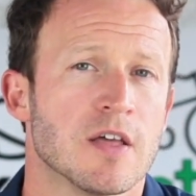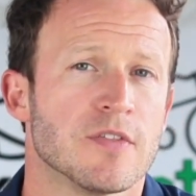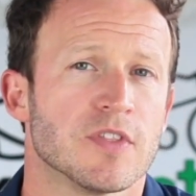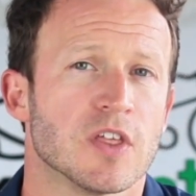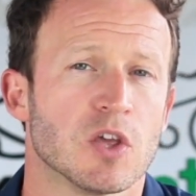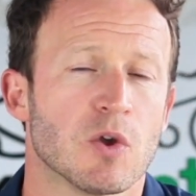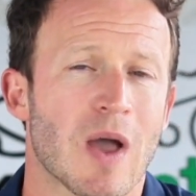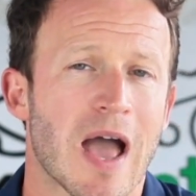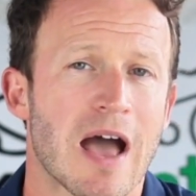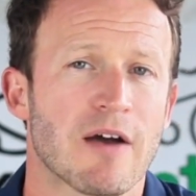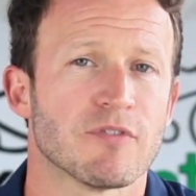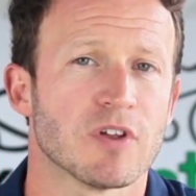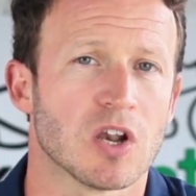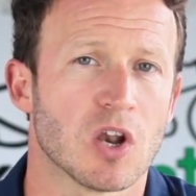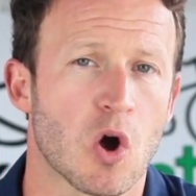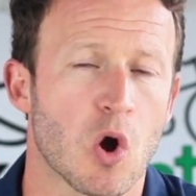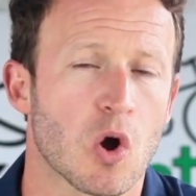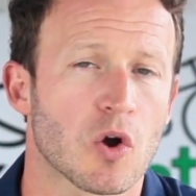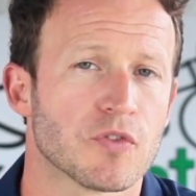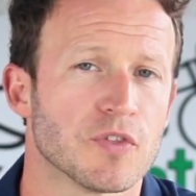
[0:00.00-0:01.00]
that you have a
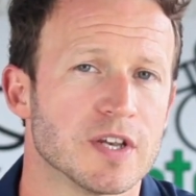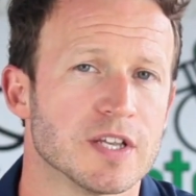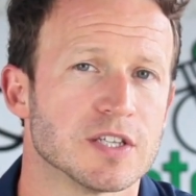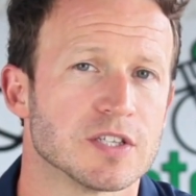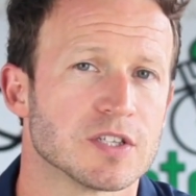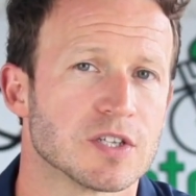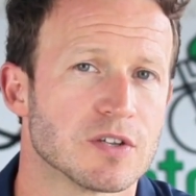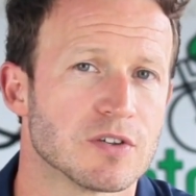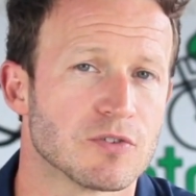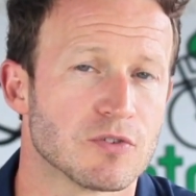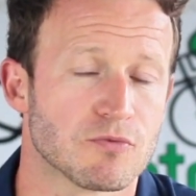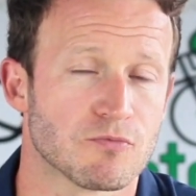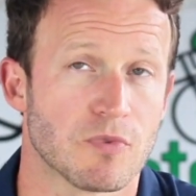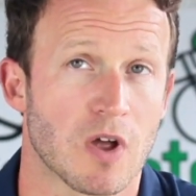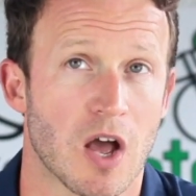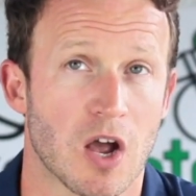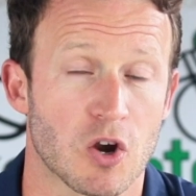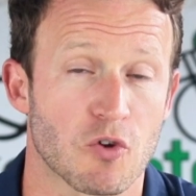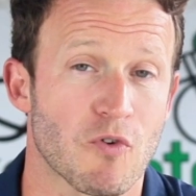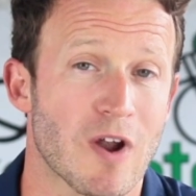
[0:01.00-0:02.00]
lock that is
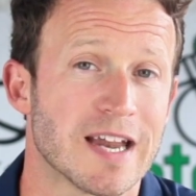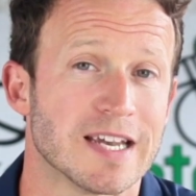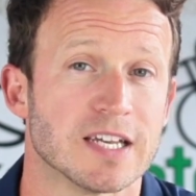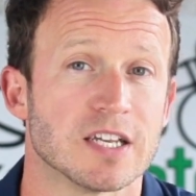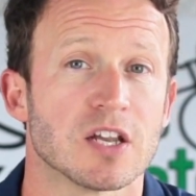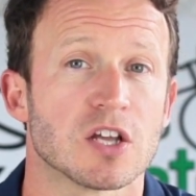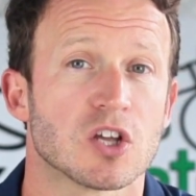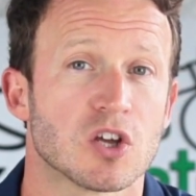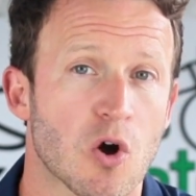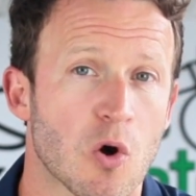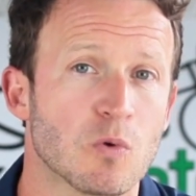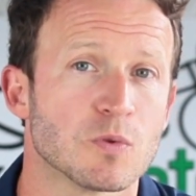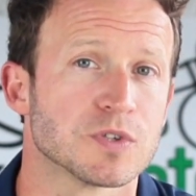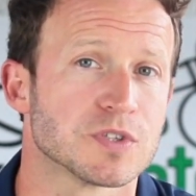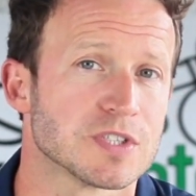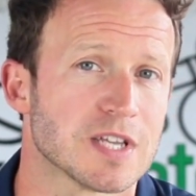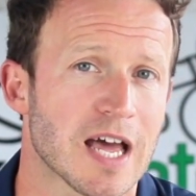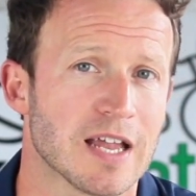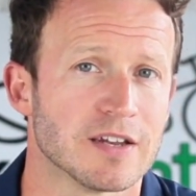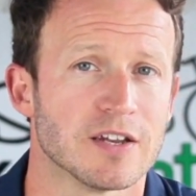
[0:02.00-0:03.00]
graded gold
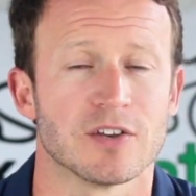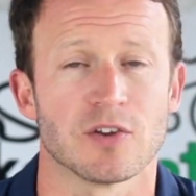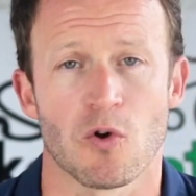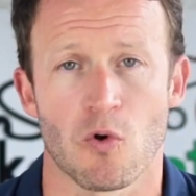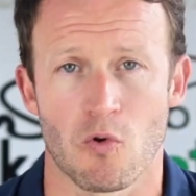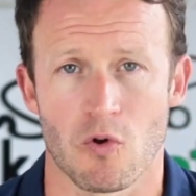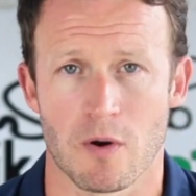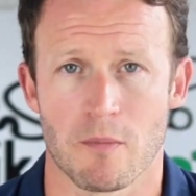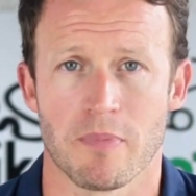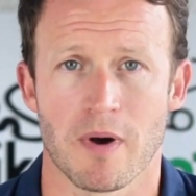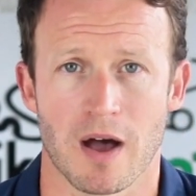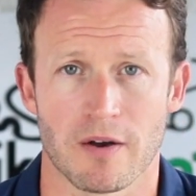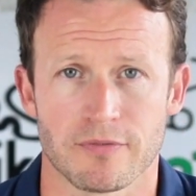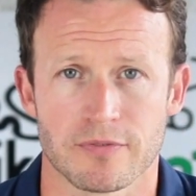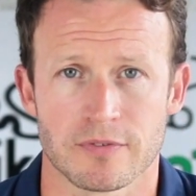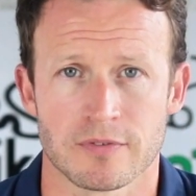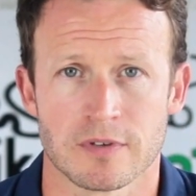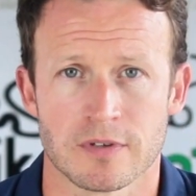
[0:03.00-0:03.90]
standard or above.